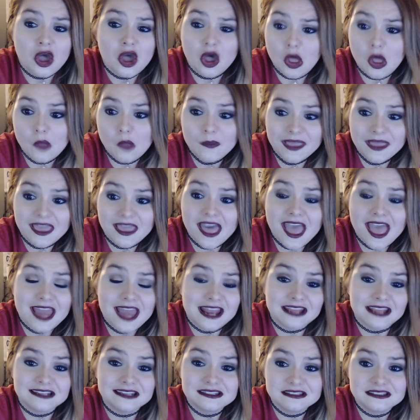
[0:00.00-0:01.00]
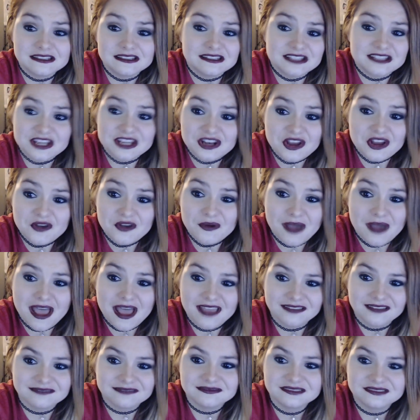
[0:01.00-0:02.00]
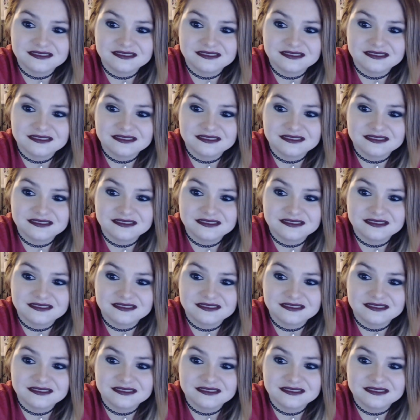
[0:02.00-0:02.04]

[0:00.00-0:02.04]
oh my god, I you know, I